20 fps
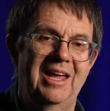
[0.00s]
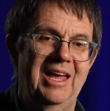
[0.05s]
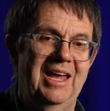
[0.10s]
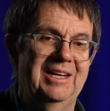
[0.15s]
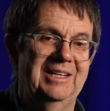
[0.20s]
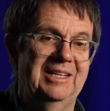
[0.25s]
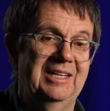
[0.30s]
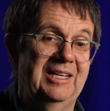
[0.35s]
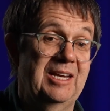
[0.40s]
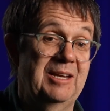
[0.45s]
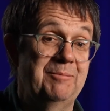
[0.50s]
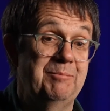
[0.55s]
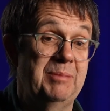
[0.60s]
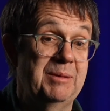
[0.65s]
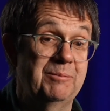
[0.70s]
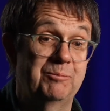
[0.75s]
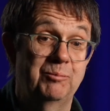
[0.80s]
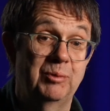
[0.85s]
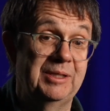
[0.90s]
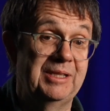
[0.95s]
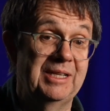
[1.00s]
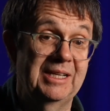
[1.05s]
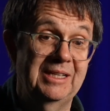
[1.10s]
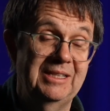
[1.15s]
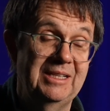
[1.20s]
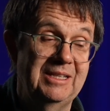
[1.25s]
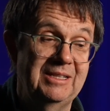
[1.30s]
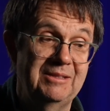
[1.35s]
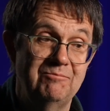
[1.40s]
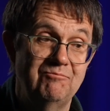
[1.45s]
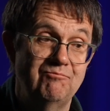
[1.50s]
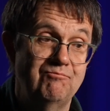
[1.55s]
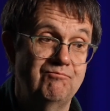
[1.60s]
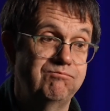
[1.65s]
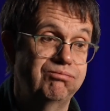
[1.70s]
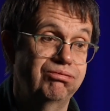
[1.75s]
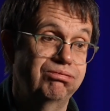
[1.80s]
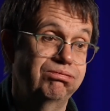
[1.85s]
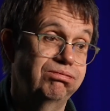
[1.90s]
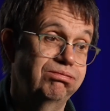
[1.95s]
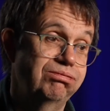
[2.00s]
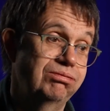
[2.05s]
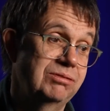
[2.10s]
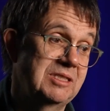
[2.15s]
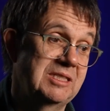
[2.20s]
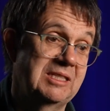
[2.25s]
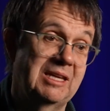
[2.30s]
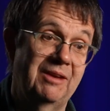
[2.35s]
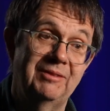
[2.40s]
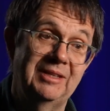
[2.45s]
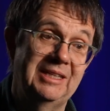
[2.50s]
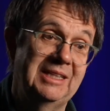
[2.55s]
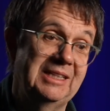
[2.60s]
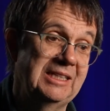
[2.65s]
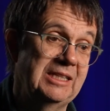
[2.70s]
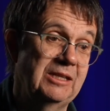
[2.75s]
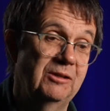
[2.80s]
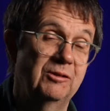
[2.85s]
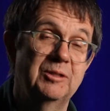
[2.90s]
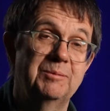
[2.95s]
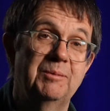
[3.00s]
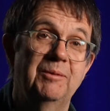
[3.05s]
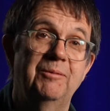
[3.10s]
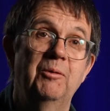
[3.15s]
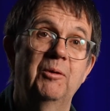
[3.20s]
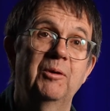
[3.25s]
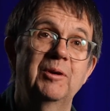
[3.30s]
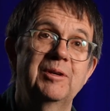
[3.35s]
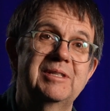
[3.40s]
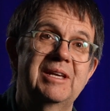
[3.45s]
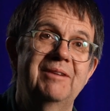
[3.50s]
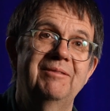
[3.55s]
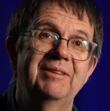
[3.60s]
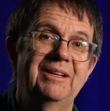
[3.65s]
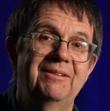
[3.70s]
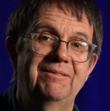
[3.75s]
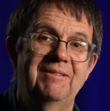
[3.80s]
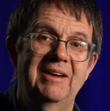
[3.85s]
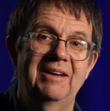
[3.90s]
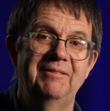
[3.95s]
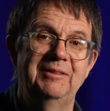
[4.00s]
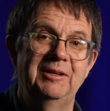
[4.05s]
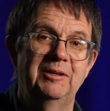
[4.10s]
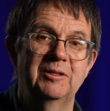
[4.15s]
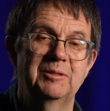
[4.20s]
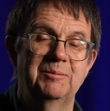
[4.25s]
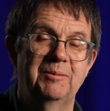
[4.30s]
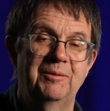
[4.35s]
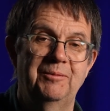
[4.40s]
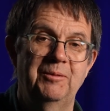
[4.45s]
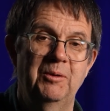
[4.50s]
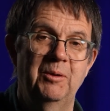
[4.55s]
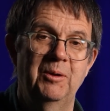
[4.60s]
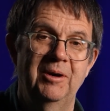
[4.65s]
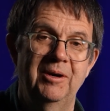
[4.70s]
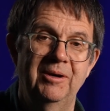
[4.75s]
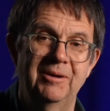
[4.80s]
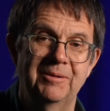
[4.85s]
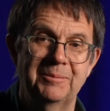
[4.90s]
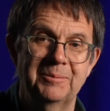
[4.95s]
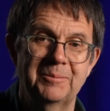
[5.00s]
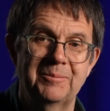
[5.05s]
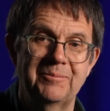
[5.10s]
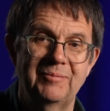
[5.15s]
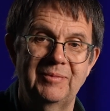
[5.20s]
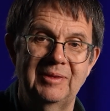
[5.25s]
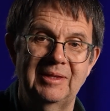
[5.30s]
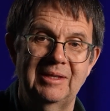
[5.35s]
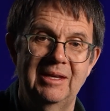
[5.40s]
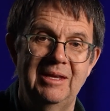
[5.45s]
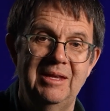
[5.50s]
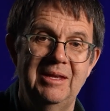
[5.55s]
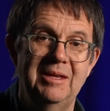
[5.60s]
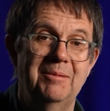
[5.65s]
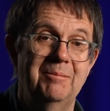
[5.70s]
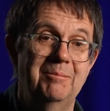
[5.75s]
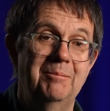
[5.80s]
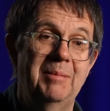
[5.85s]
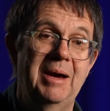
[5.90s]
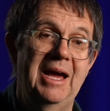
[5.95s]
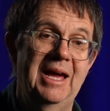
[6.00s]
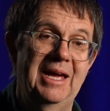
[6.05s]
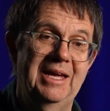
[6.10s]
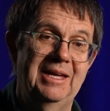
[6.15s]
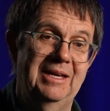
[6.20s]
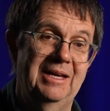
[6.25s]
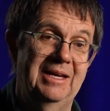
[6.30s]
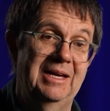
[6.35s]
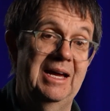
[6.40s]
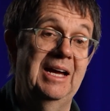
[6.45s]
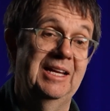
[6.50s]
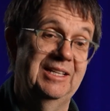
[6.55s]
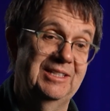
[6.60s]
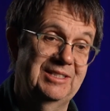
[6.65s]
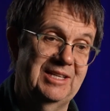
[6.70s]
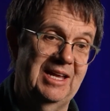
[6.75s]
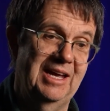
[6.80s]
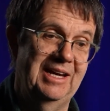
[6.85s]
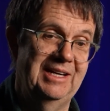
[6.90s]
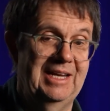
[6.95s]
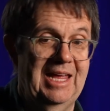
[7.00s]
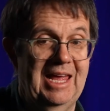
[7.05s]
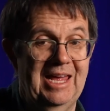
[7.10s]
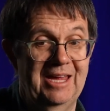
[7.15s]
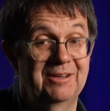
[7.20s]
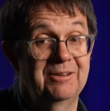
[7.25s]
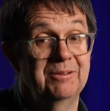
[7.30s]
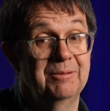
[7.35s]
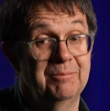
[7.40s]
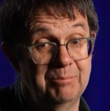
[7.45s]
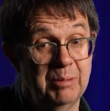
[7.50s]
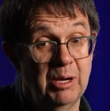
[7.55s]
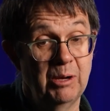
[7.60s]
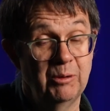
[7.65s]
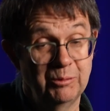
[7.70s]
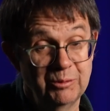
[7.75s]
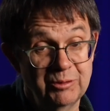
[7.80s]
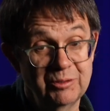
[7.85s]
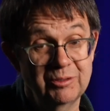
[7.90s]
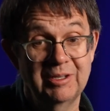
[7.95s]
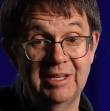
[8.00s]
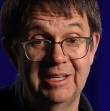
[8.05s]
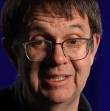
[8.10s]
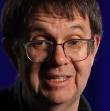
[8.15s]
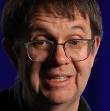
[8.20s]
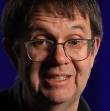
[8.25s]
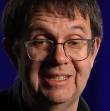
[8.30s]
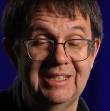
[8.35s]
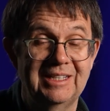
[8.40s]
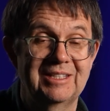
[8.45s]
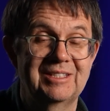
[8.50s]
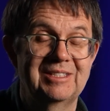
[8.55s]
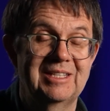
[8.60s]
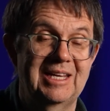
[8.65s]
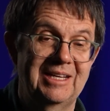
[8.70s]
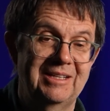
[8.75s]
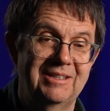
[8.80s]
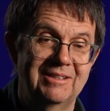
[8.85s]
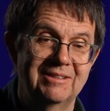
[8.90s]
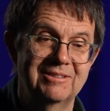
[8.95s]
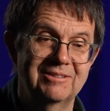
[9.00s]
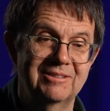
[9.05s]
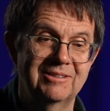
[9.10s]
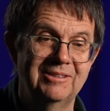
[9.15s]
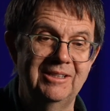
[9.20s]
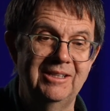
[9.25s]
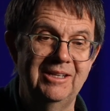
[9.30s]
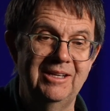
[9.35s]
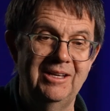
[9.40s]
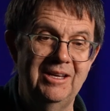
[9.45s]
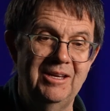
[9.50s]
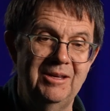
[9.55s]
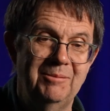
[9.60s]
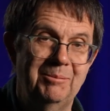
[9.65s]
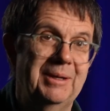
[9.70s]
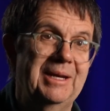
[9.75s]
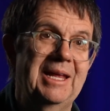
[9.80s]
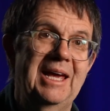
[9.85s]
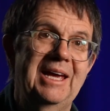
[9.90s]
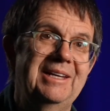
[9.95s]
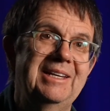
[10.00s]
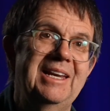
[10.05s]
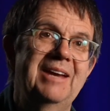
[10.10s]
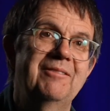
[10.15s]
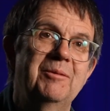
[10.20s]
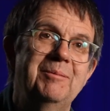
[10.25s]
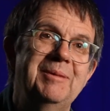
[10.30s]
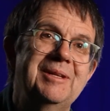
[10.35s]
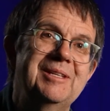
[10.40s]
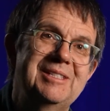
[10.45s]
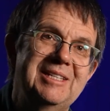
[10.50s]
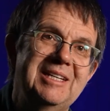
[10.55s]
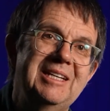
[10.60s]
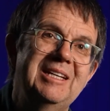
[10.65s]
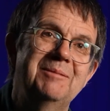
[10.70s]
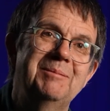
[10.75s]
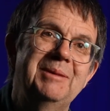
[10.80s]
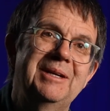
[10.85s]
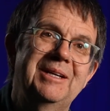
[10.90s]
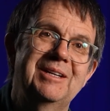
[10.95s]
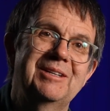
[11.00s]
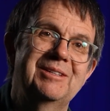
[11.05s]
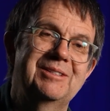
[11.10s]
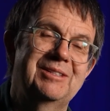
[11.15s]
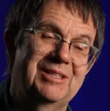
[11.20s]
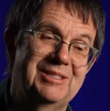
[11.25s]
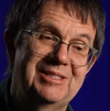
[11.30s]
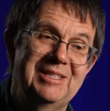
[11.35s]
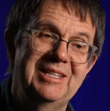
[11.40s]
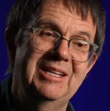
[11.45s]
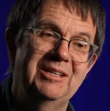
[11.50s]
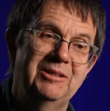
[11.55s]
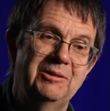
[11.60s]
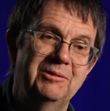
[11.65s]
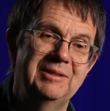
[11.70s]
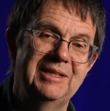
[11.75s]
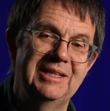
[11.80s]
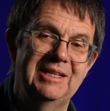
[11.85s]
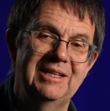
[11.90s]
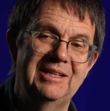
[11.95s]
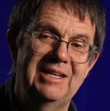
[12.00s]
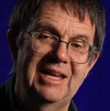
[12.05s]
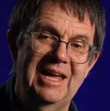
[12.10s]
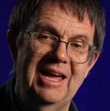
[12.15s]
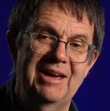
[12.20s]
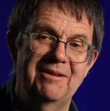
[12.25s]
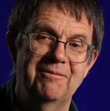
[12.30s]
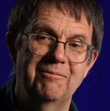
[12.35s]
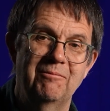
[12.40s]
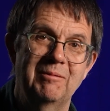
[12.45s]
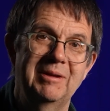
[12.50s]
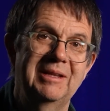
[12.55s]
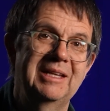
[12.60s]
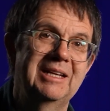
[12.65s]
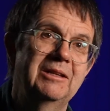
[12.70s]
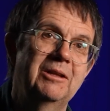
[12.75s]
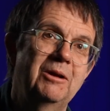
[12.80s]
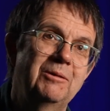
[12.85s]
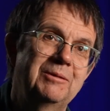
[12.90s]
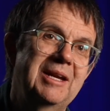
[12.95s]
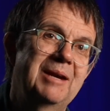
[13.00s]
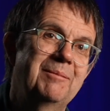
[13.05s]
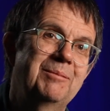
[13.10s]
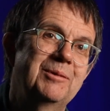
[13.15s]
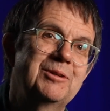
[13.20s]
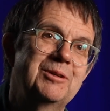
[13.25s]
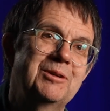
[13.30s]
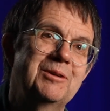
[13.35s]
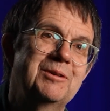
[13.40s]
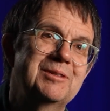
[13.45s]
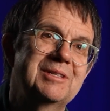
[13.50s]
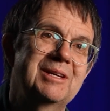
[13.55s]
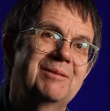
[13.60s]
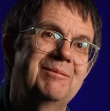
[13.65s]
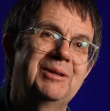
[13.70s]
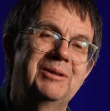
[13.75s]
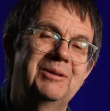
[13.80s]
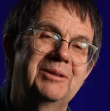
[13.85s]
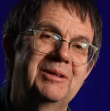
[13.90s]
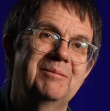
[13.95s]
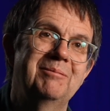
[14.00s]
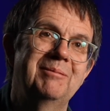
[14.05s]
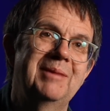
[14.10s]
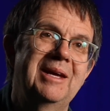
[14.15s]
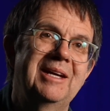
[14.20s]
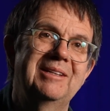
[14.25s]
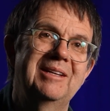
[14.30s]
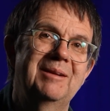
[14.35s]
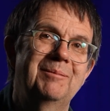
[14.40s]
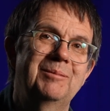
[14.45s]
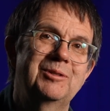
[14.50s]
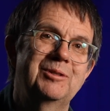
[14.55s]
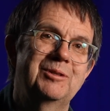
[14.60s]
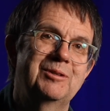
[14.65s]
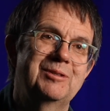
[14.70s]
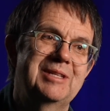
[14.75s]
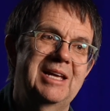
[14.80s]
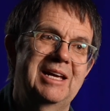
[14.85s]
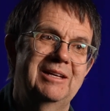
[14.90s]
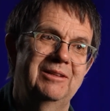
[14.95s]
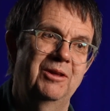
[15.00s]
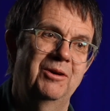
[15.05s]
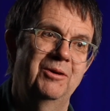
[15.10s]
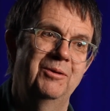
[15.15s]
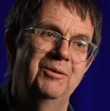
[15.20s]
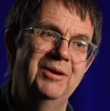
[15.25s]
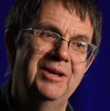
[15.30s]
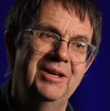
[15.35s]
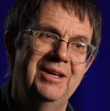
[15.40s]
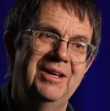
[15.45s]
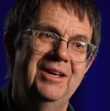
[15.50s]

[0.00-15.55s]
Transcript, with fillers: And it had been predicted 70 years before, 75 years before, by Einstein and Bose, an Indian scientist, but had never been seen, because to see it, you needed to have really low temperatures, and we couldn't make temperatures that low